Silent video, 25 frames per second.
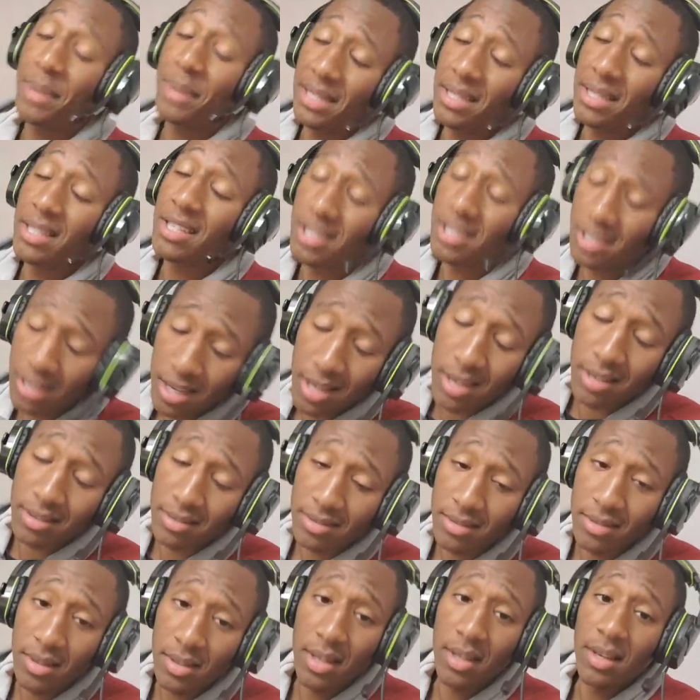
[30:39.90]
beat the shit
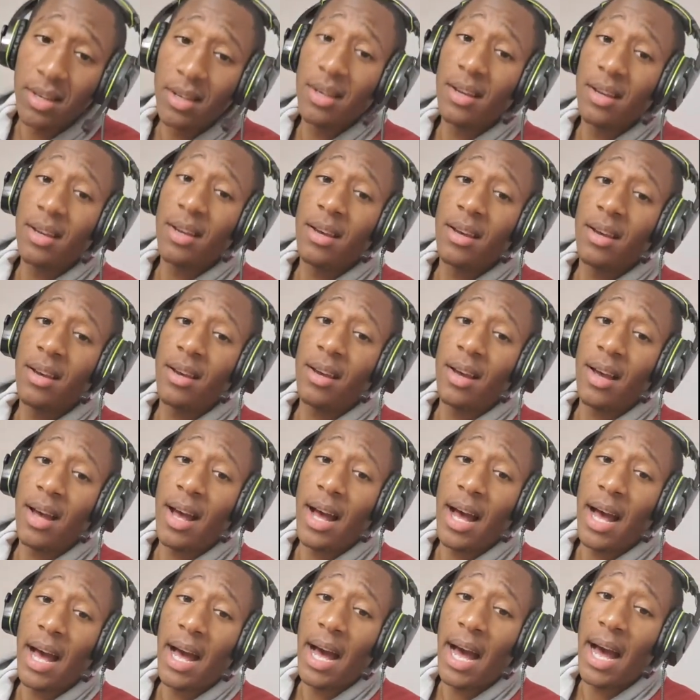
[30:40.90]

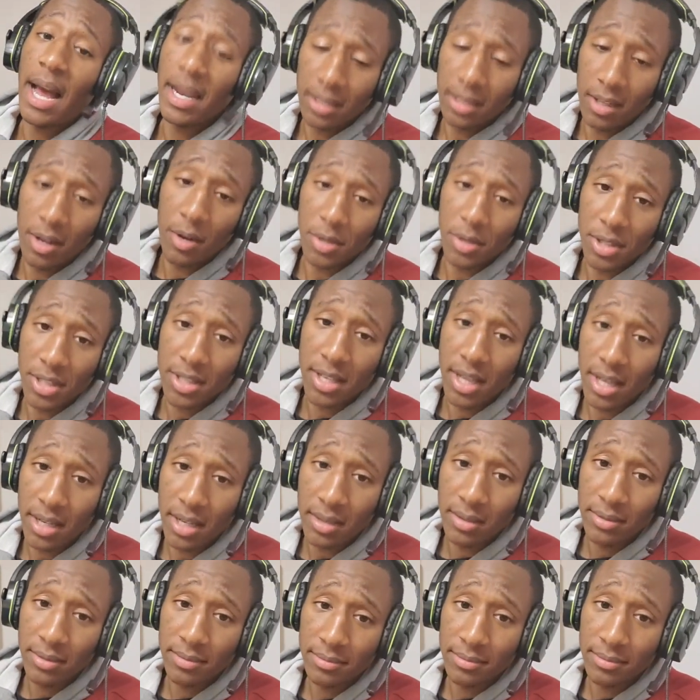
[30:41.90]
out of Golden State.